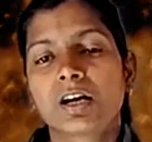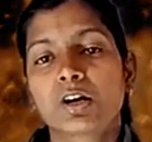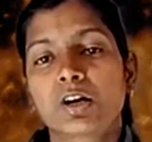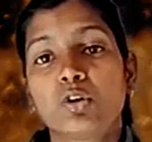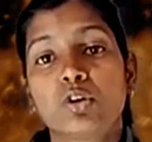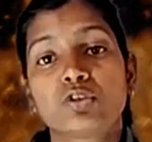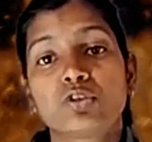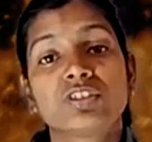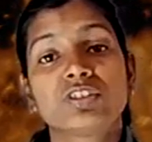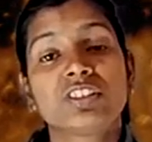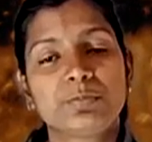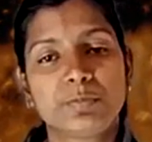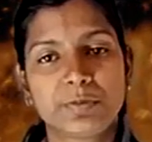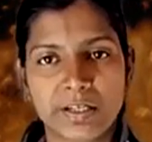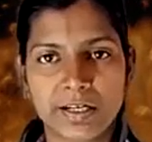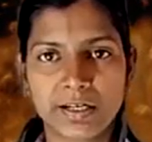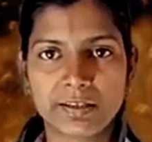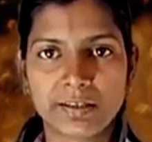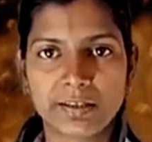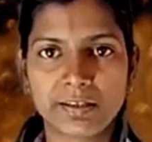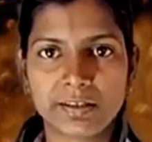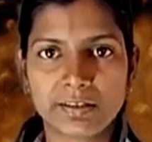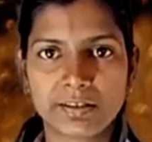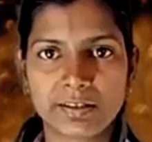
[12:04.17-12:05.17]
causes
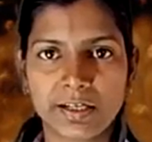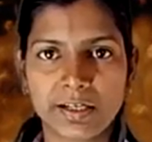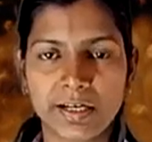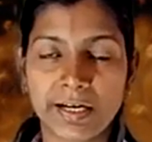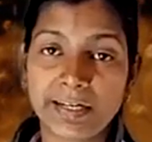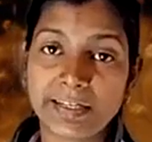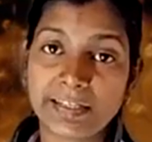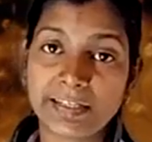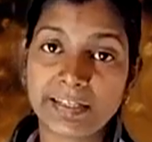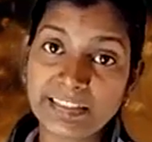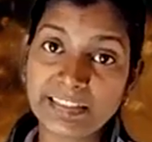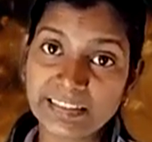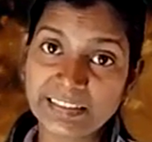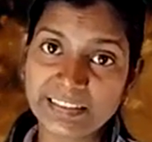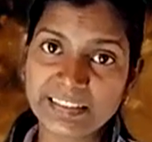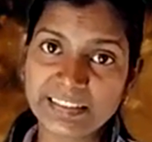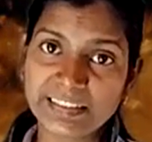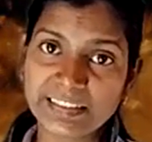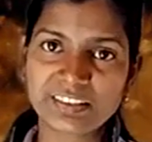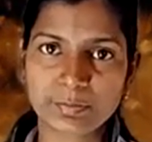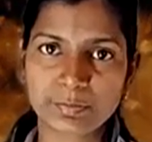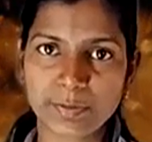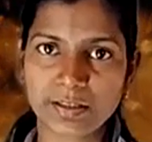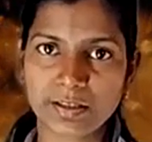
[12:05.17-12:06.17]
behind it, and in
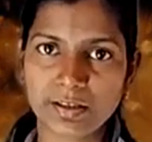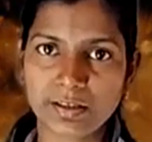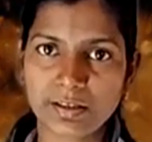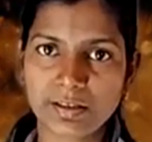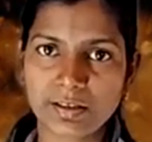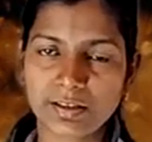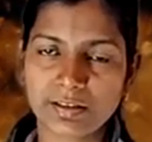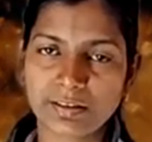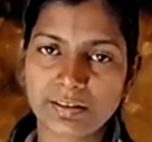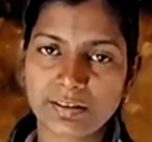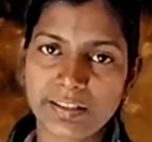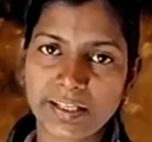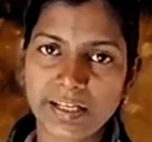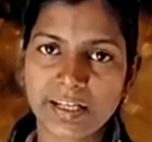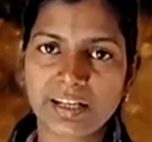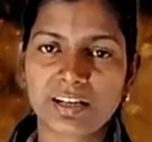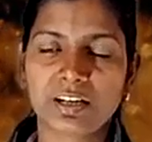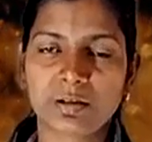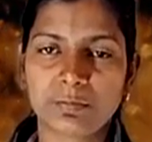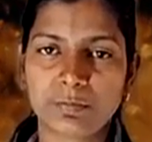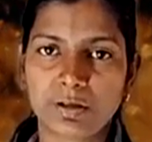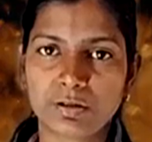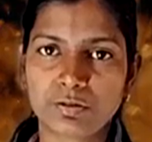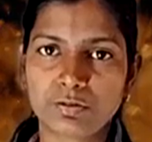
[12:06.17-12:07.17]
this manner they
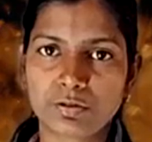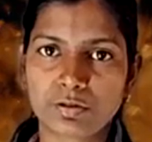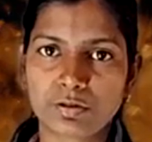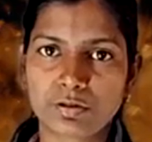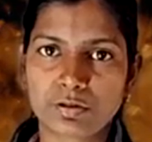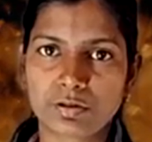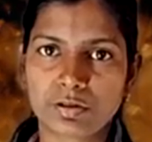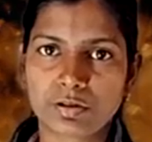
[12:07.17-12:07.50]
come out